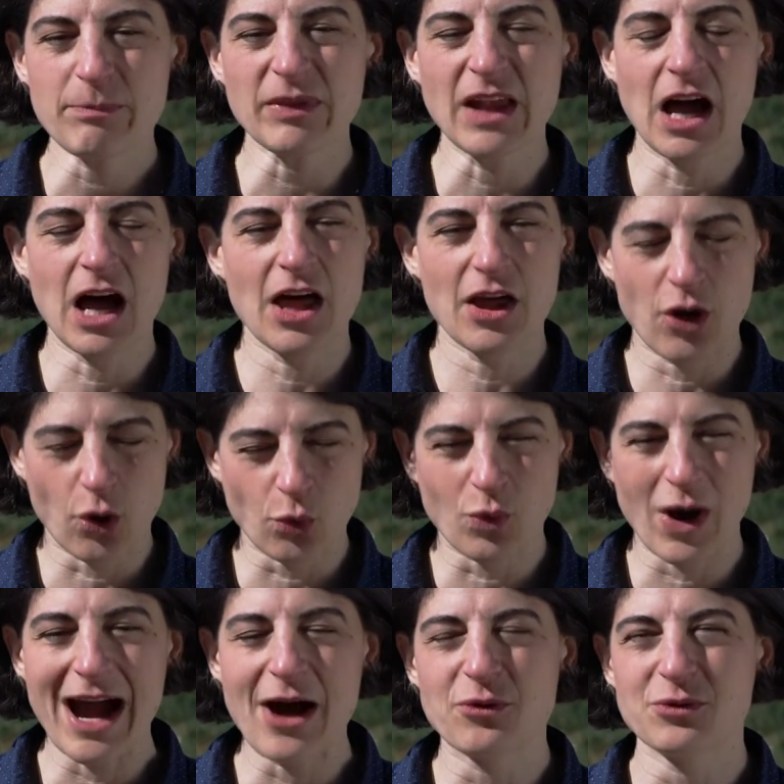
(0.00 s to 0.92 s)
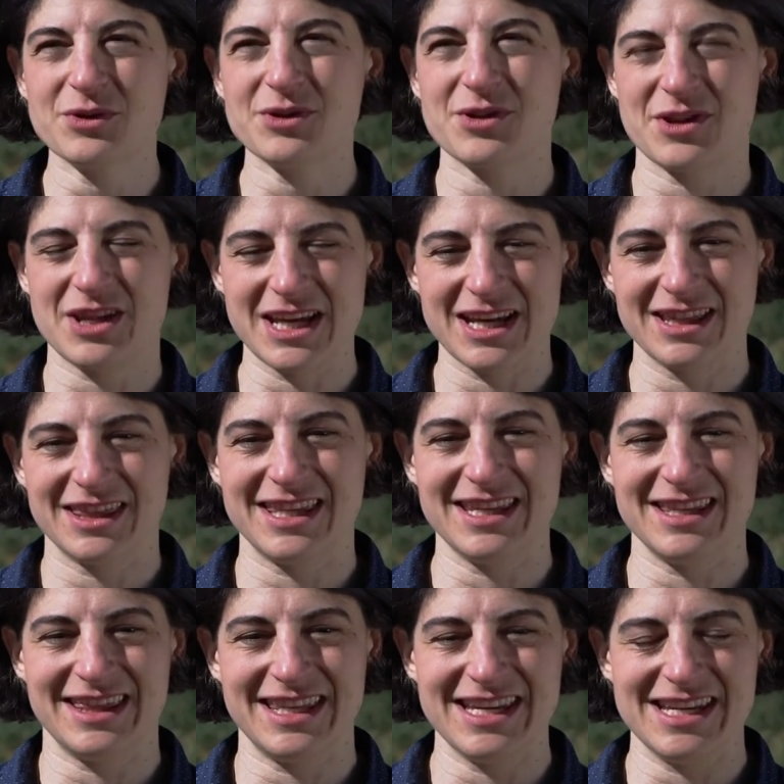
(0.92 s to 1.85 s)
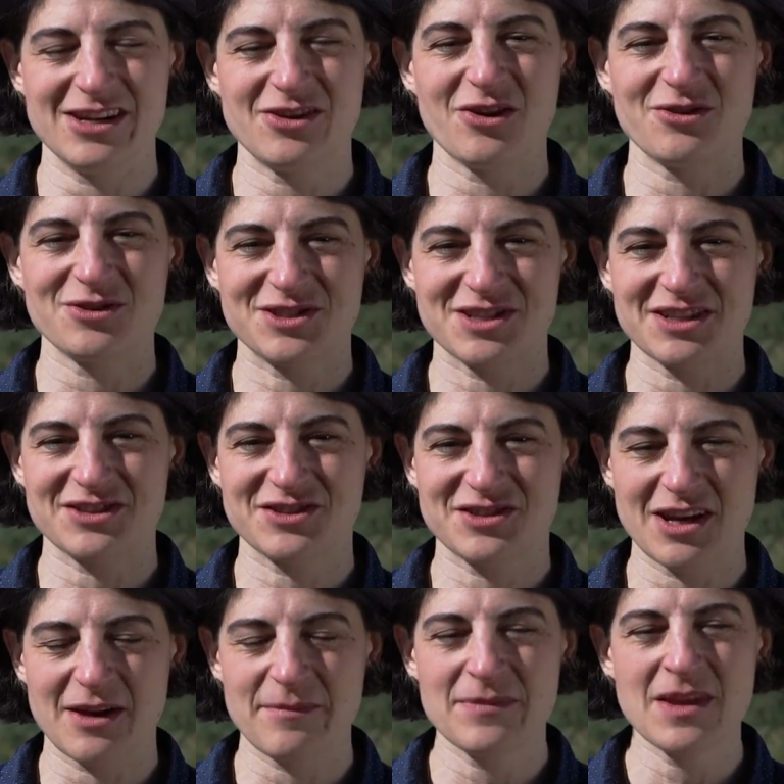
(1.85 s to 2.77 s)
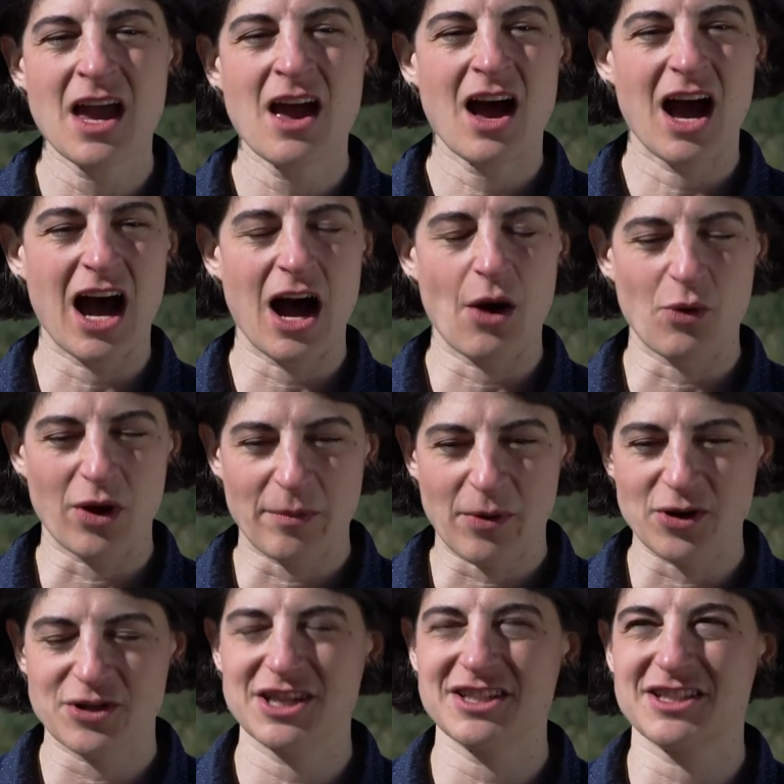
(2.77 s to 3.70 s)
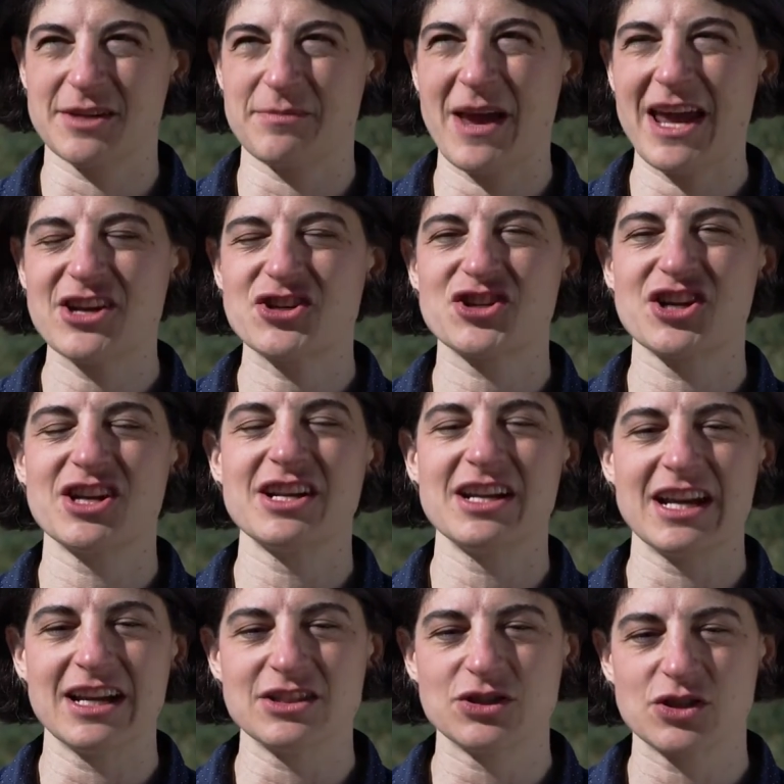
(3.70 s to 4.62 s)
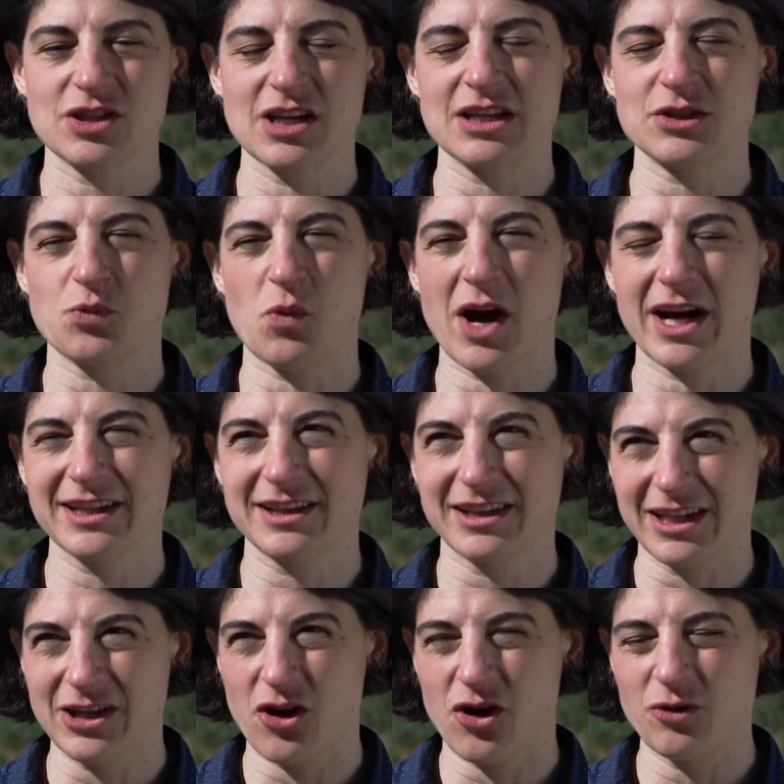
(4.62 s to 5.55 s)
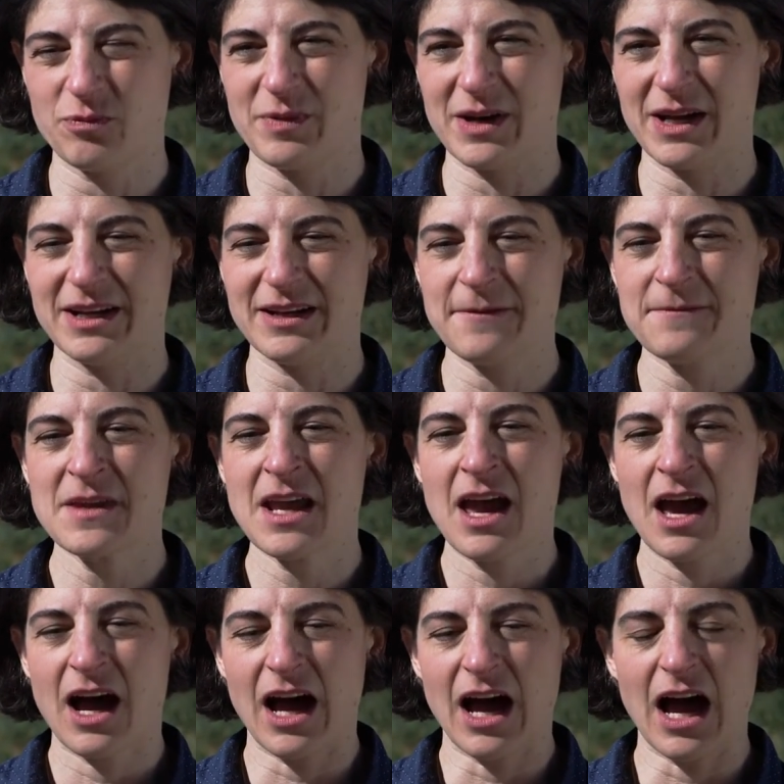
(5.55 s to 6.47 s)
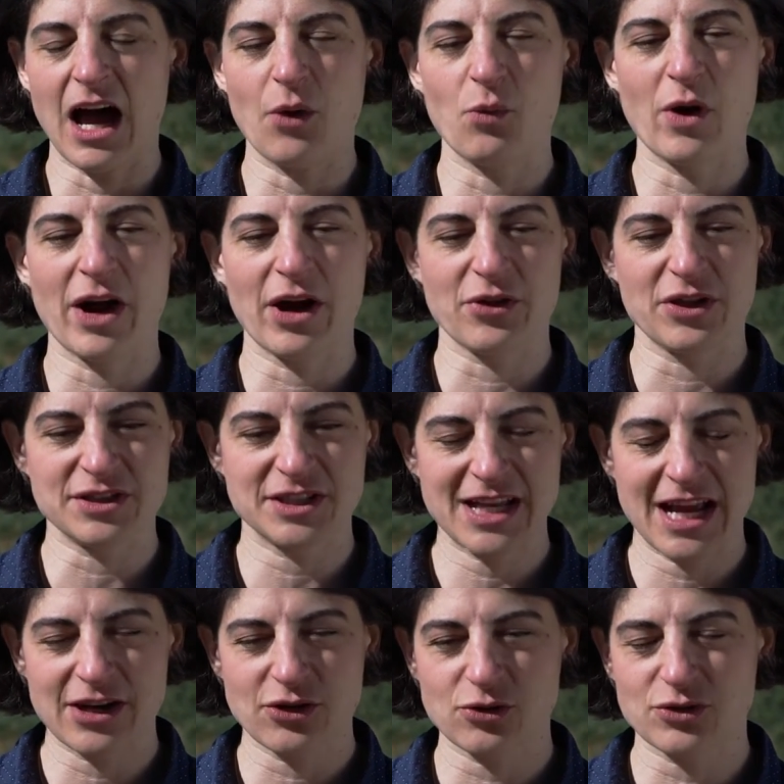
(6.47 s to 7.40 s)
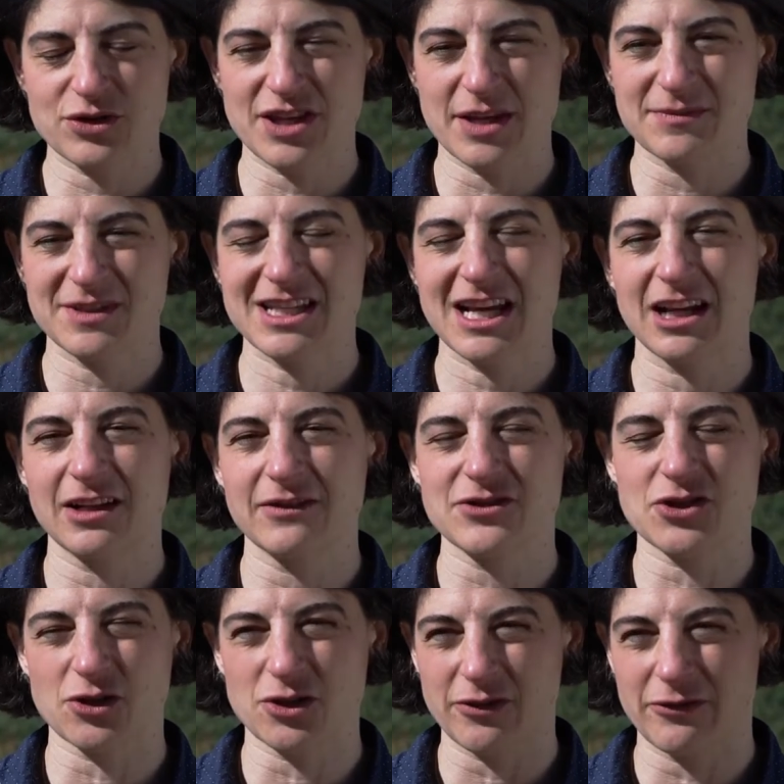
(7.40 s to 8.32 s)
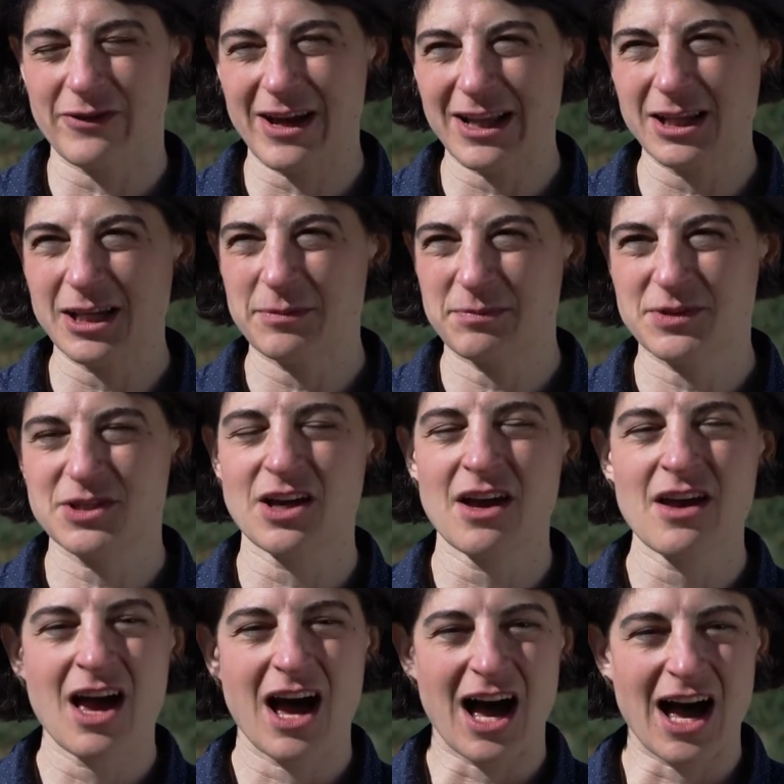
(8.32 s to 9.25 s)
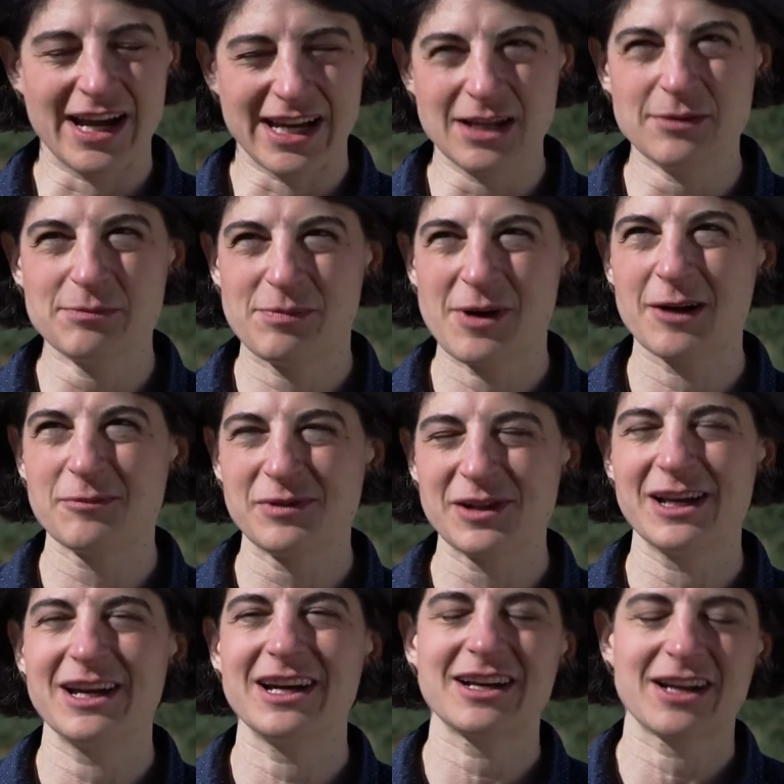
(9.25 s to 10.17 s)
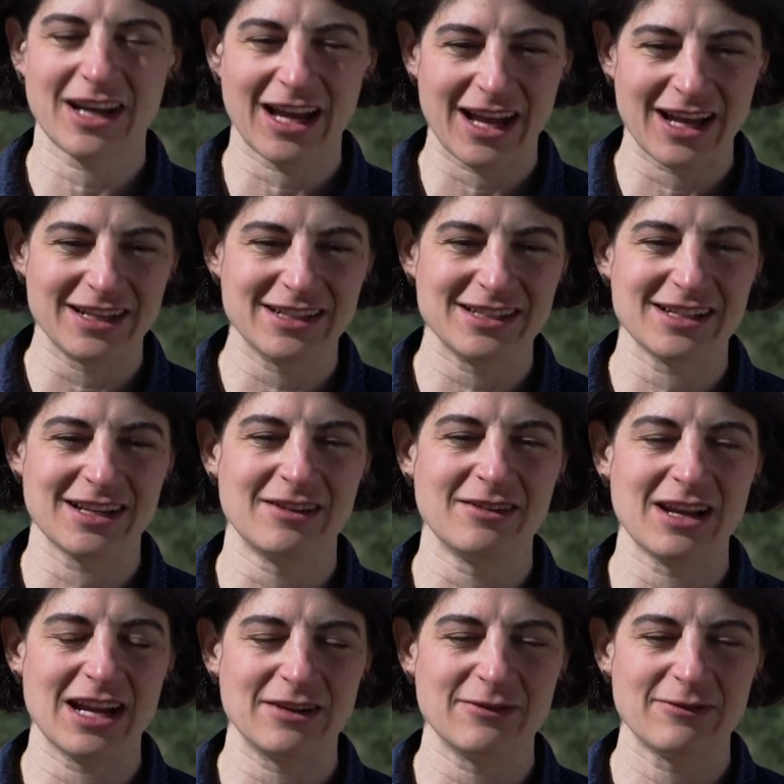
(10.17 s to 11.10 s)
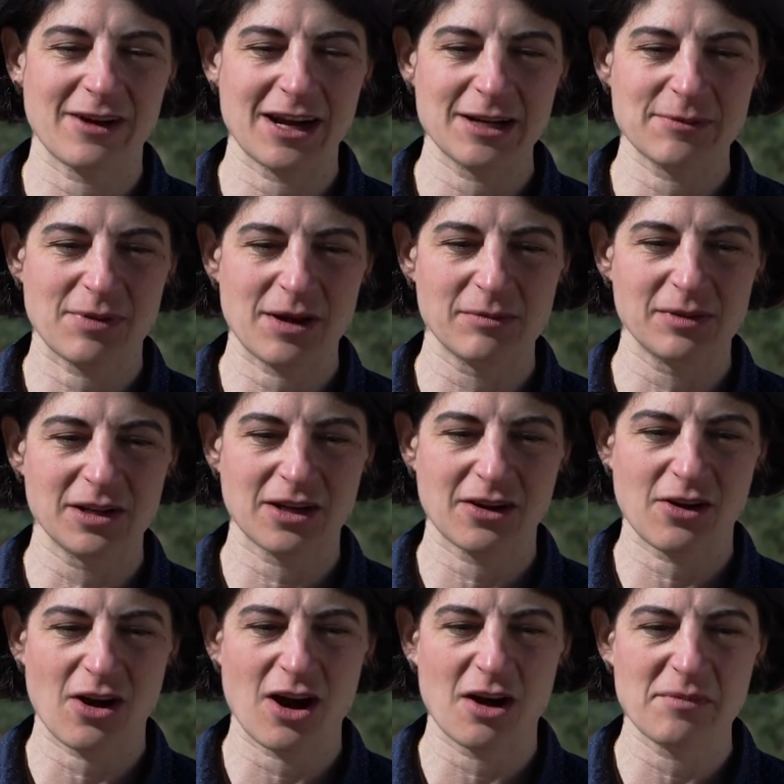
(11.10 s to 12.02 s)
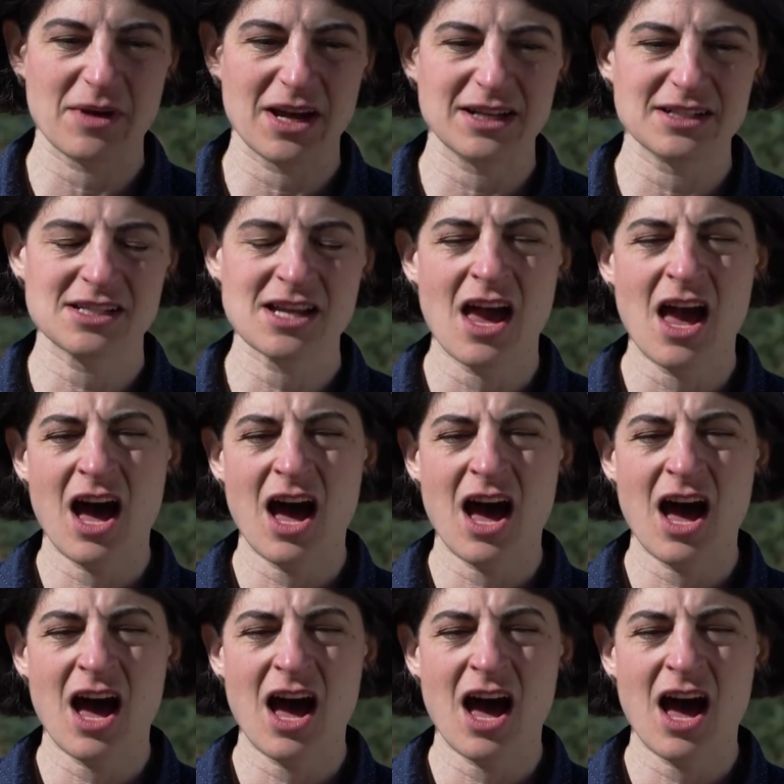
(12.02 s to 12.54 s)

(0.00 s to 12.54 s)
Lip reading: around the ecosystem, where participation is widely open, where the standards themselves are developed in public and invite public comment,